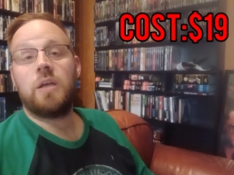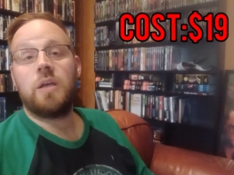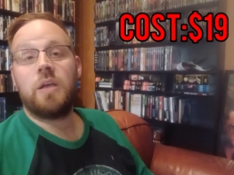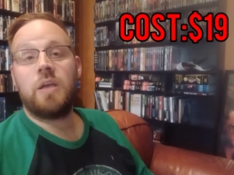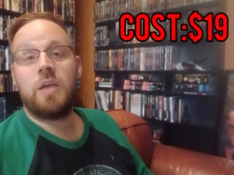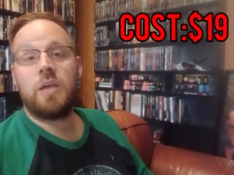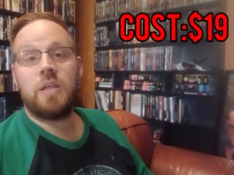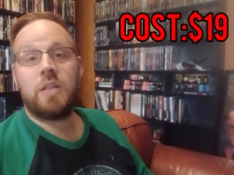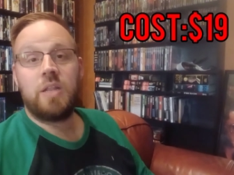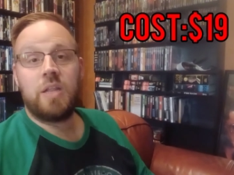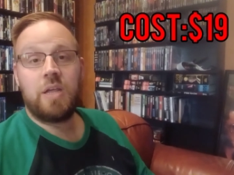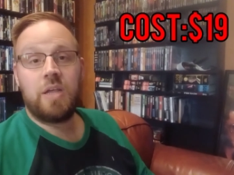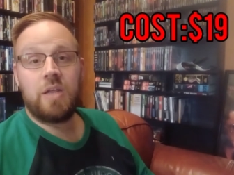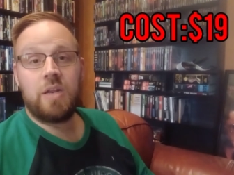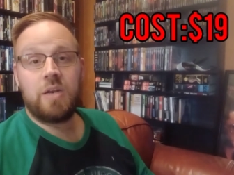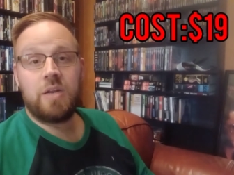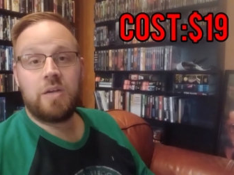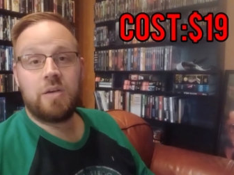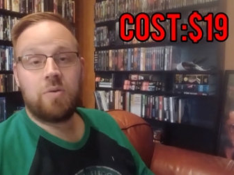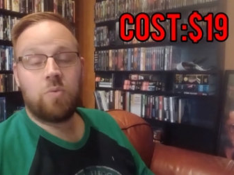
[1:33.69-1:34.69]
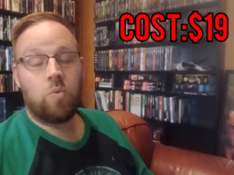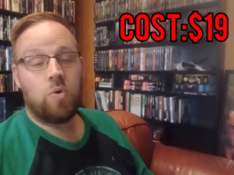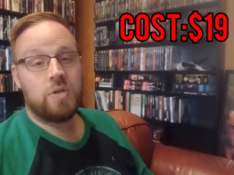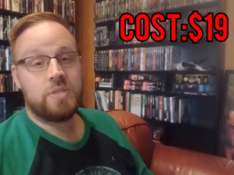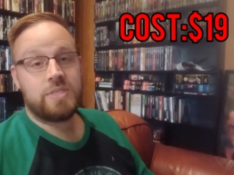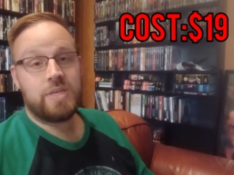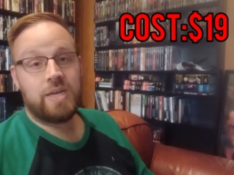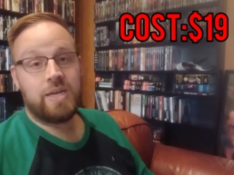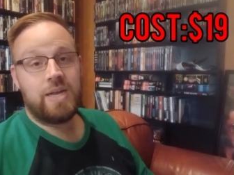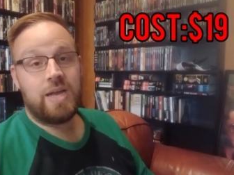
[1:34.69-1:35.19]
And then
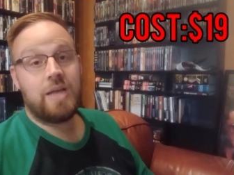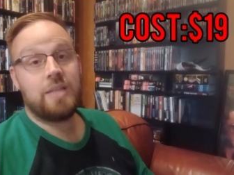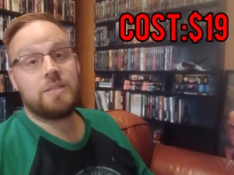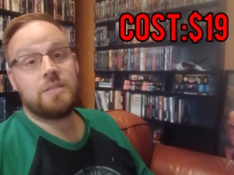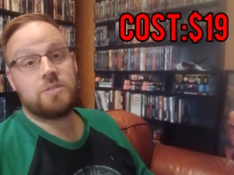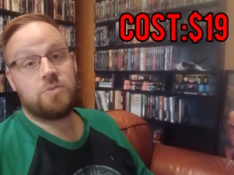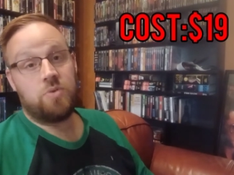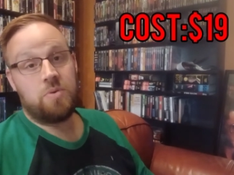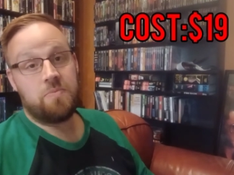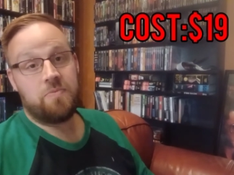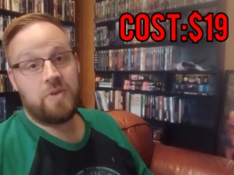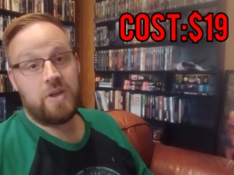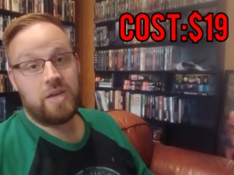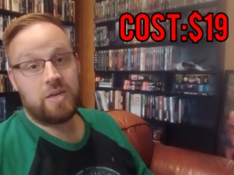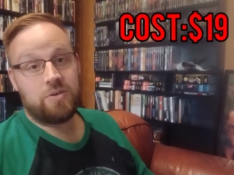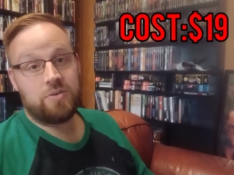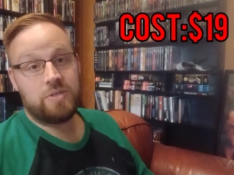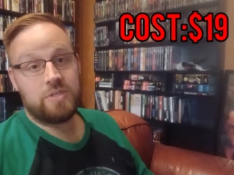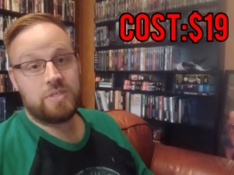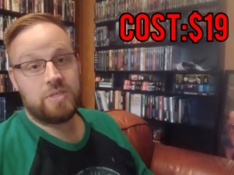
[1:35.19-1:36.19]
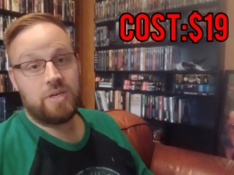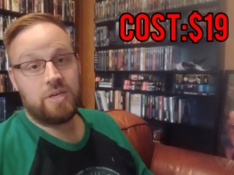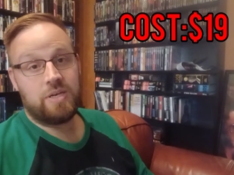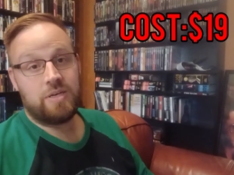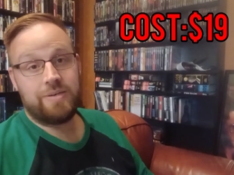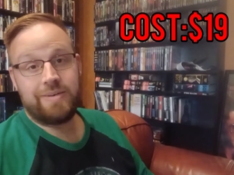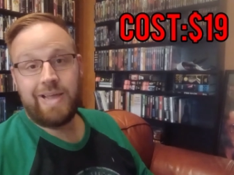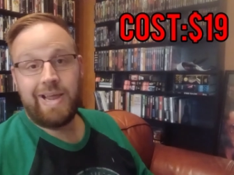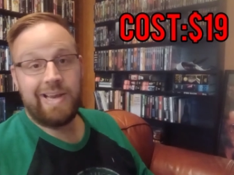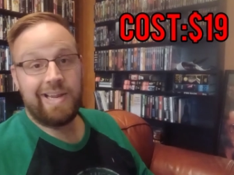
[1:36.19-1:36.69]
once I got the Scream Factory set,
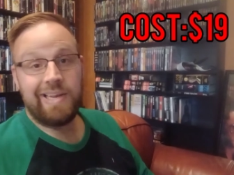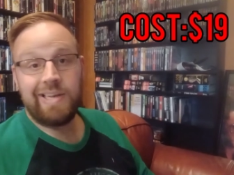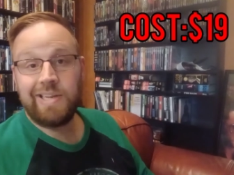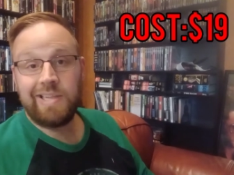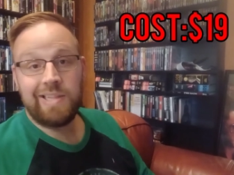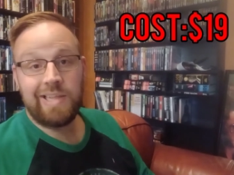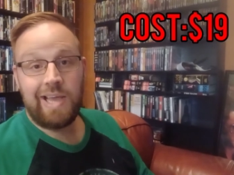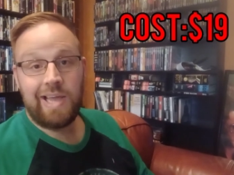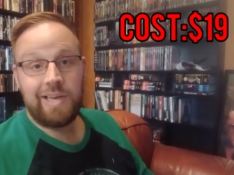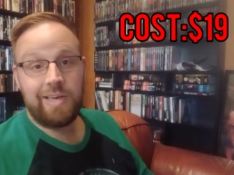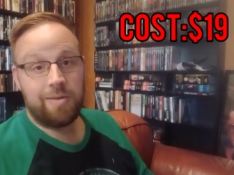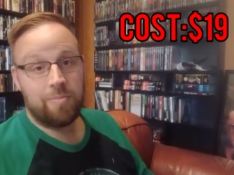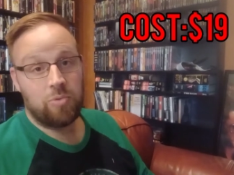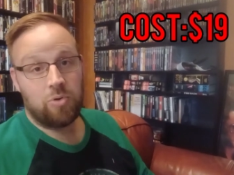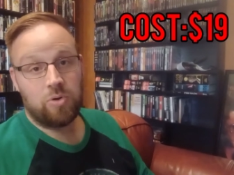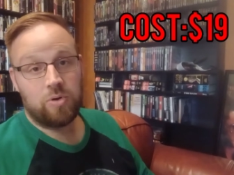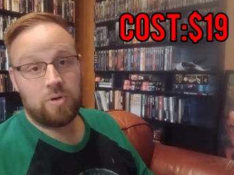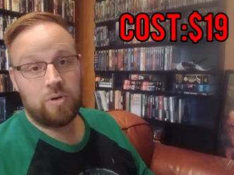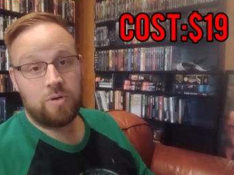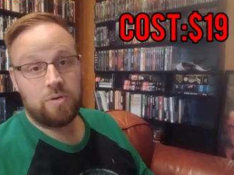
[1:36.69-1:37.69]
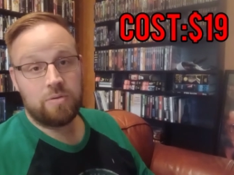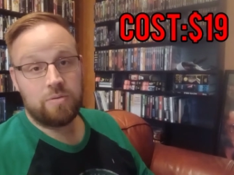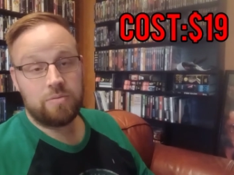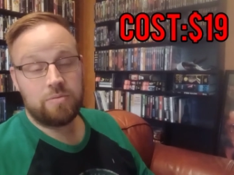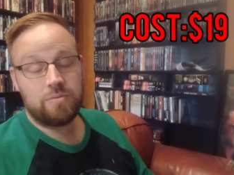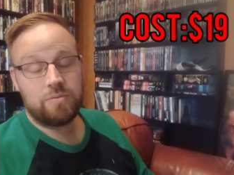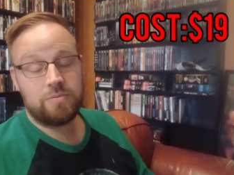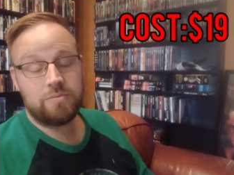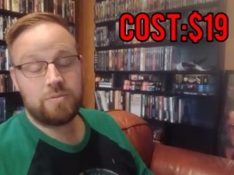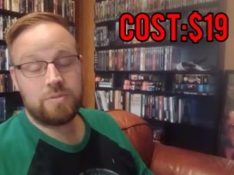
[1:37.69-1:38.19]
I didn't need that anymore.
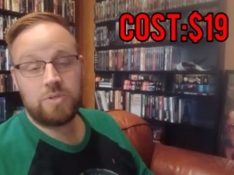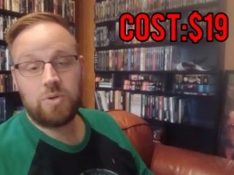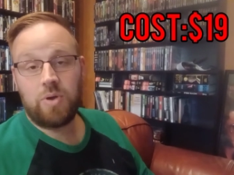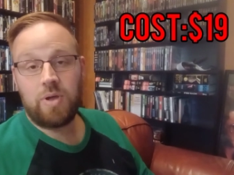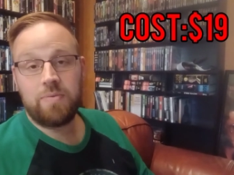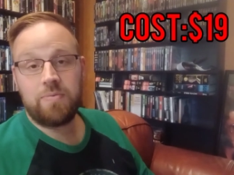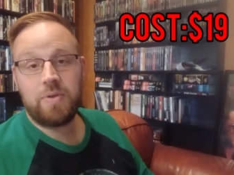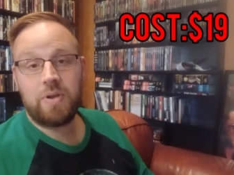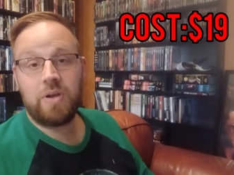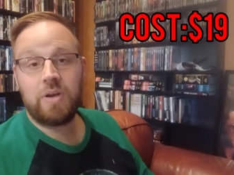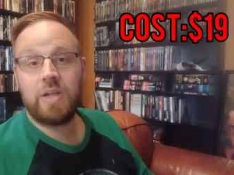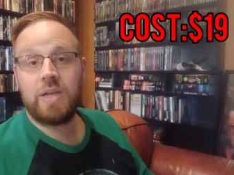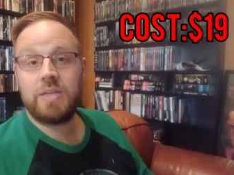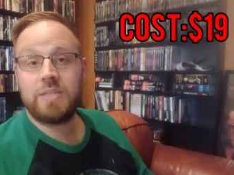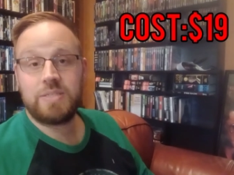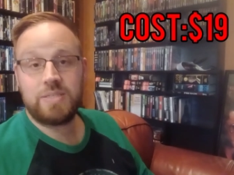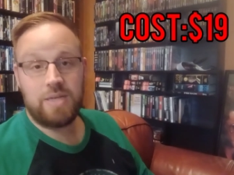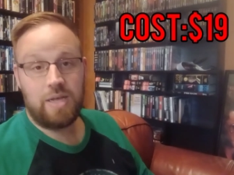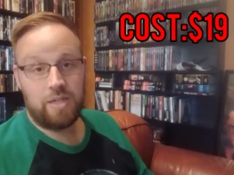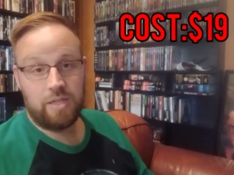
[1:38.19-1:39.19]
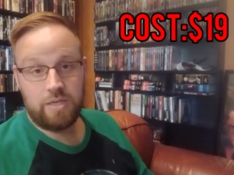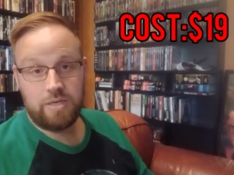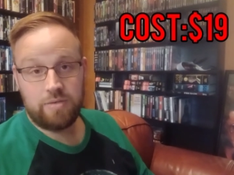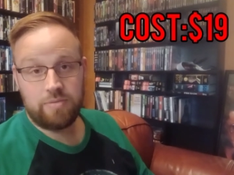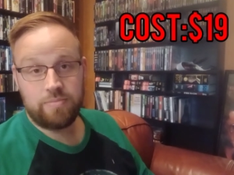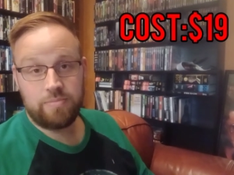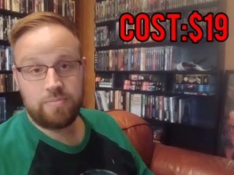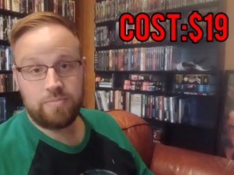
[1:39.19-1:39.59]
So I figured I'd sell it.